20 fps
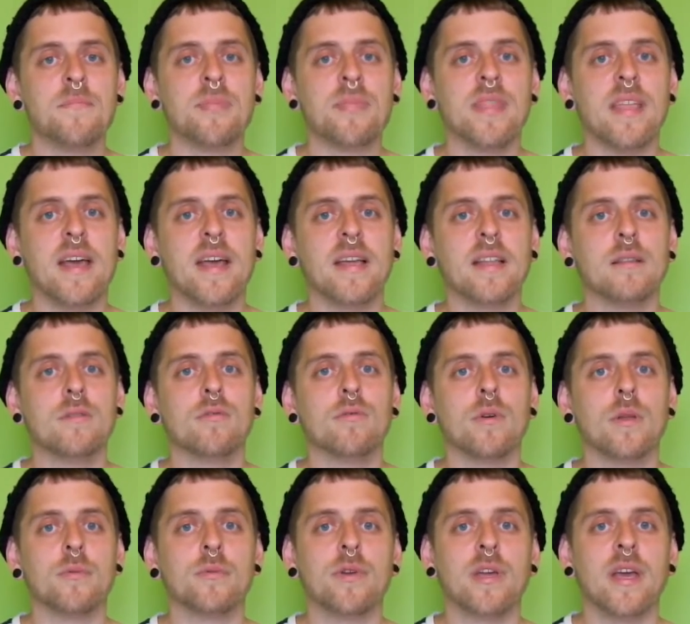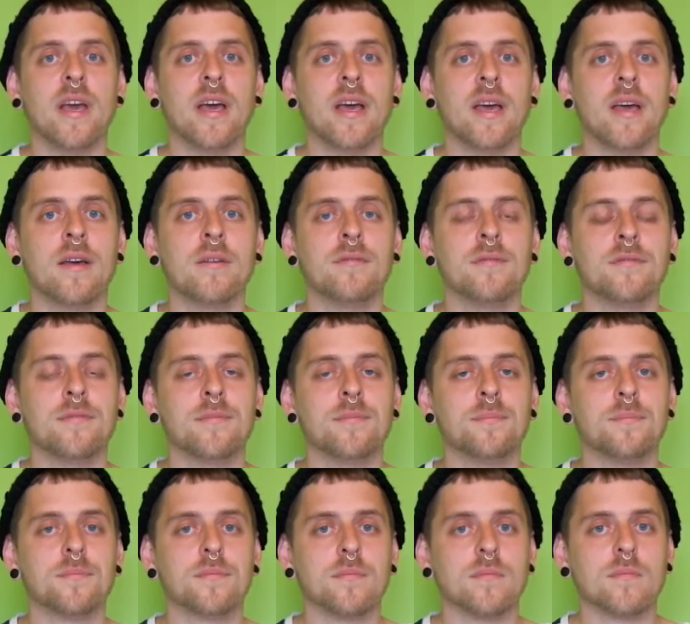Then when we have
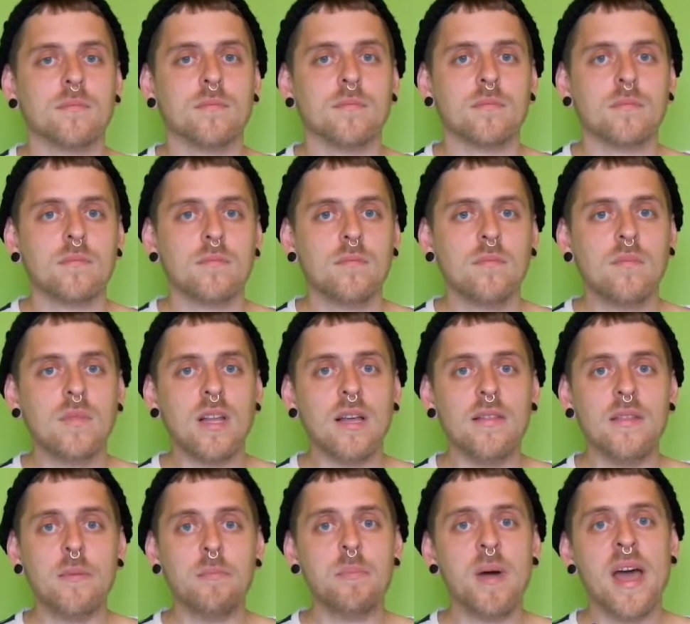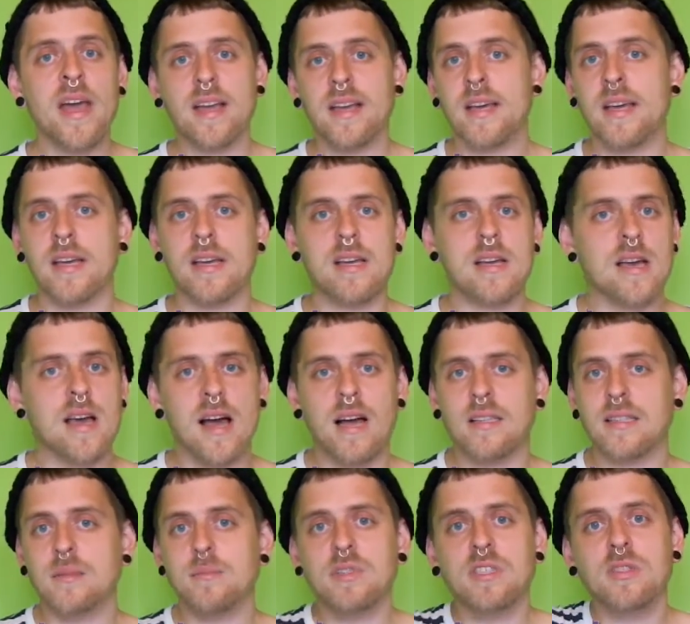the pancake,
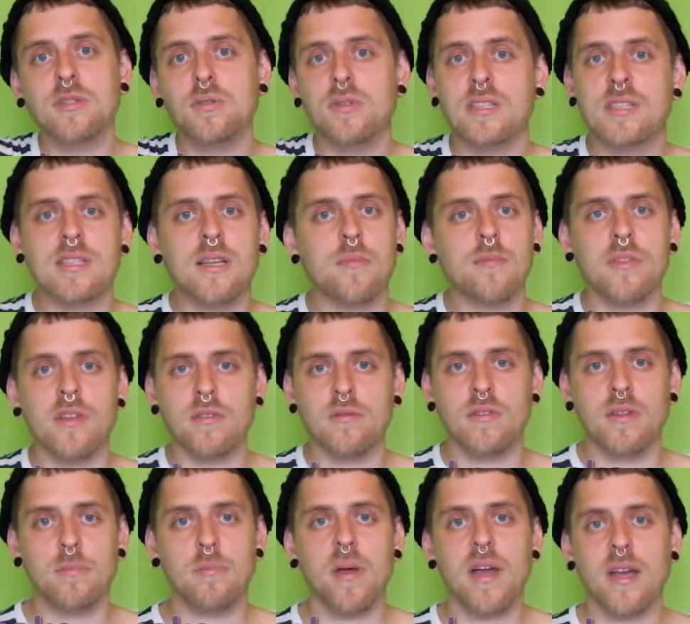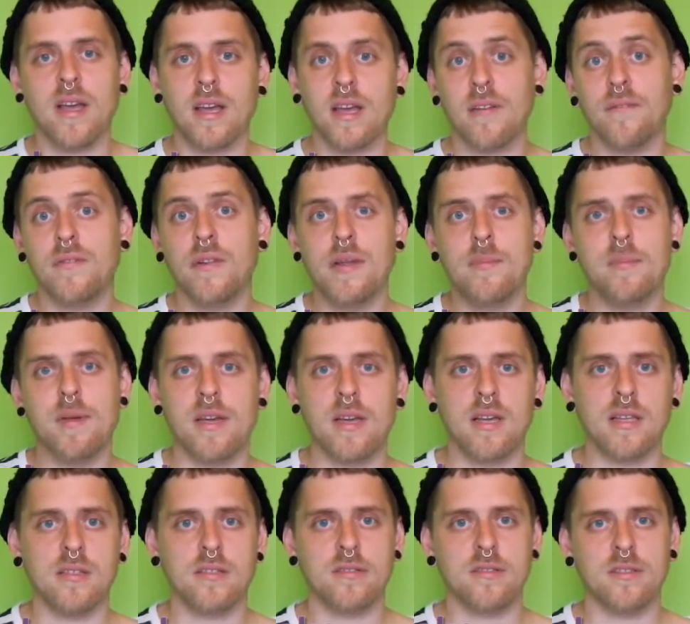Adam is doing something to the pancake, flipping
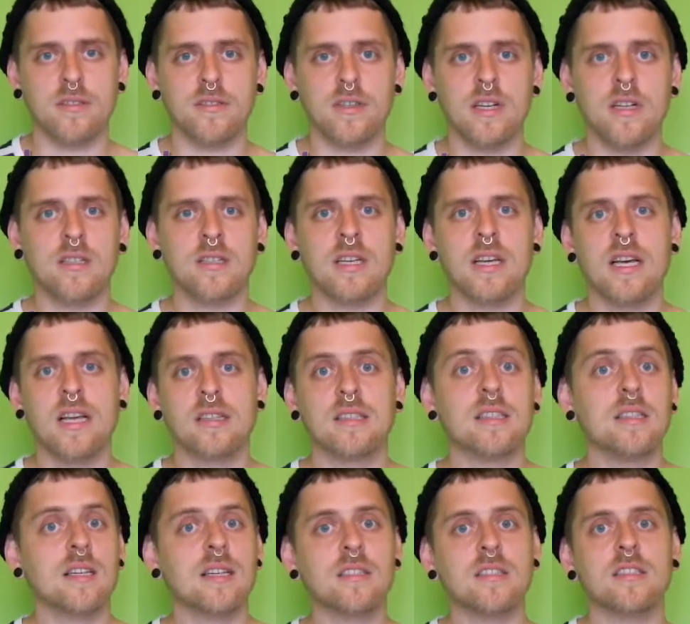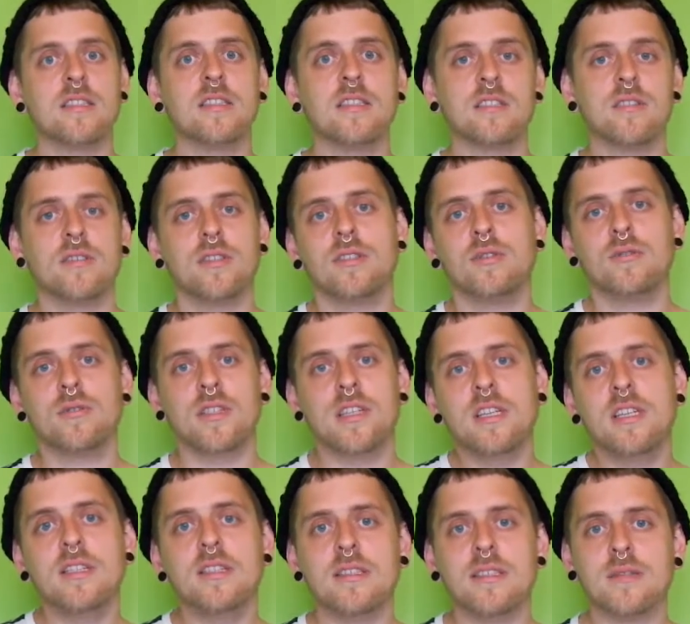it, right? Then later he's going to
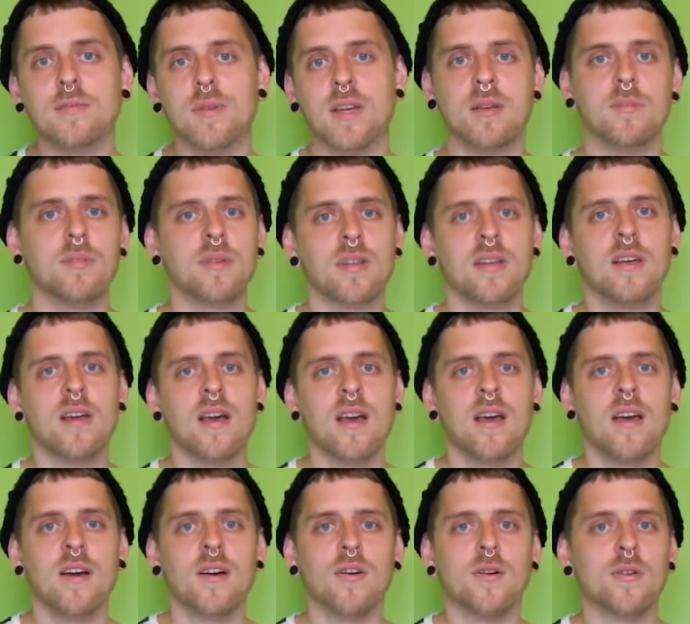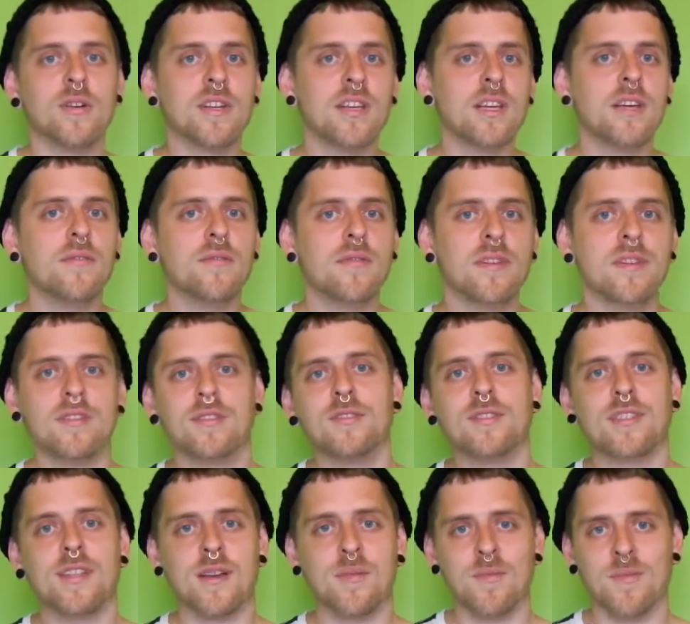eat it maybe, or give it to
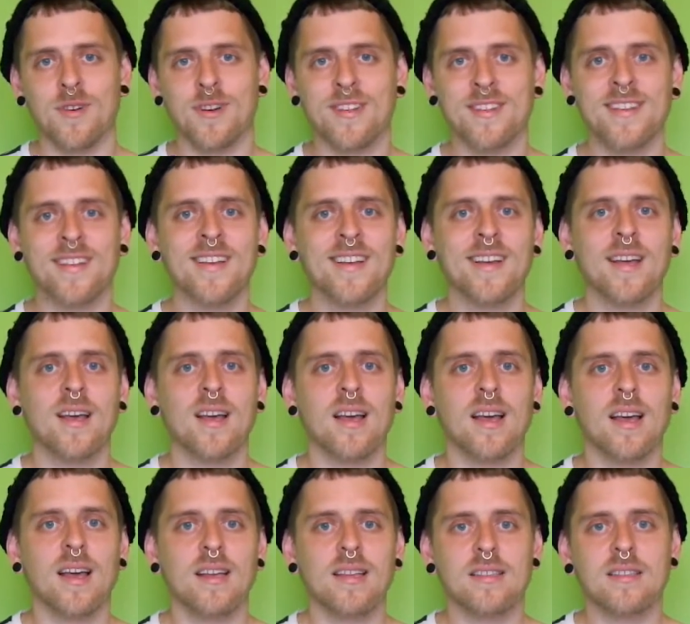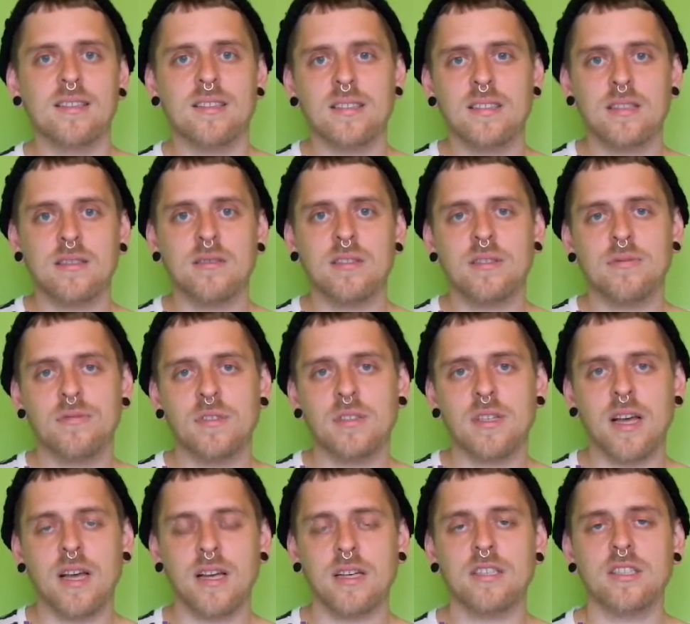someone, and these are
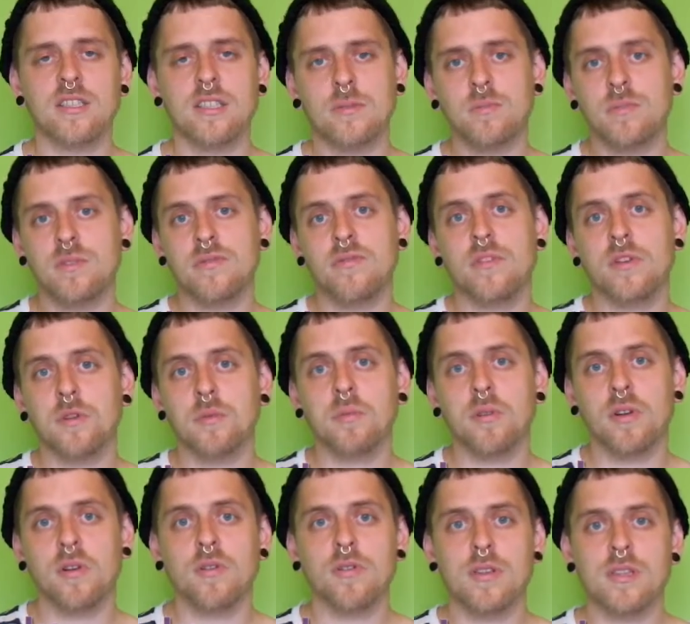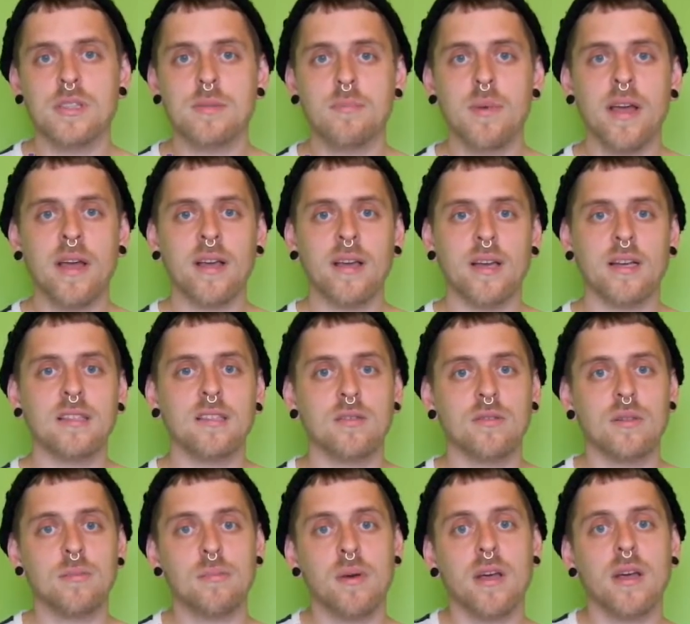different actions performed on this pancake. So
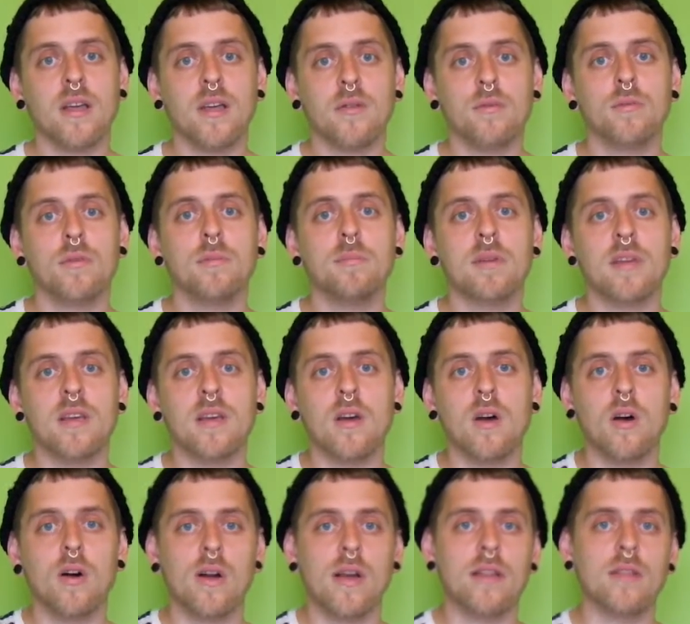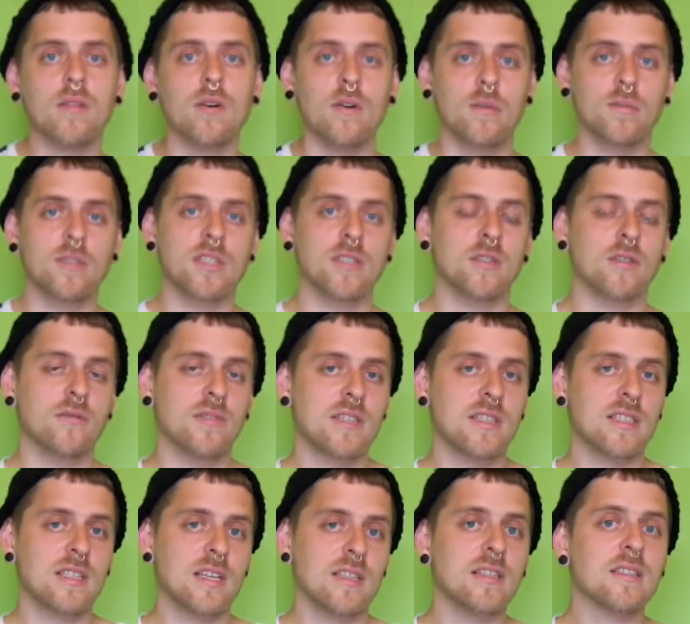the pancake will be an object of
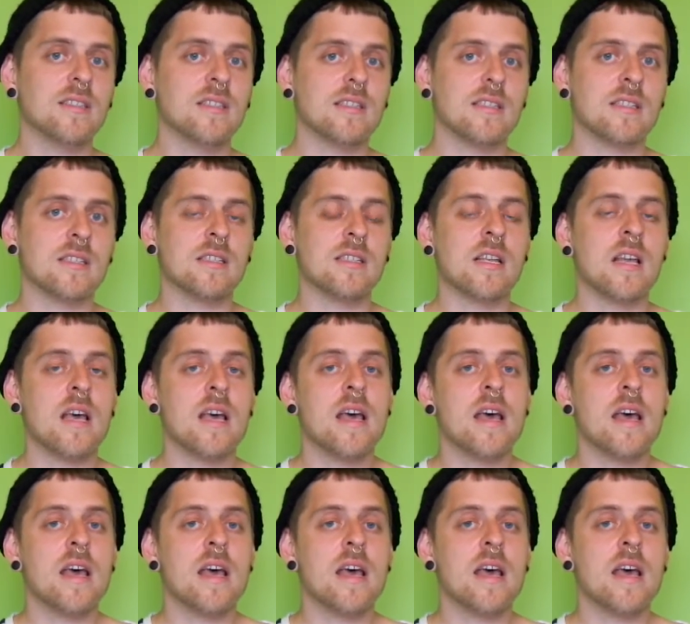these sentences.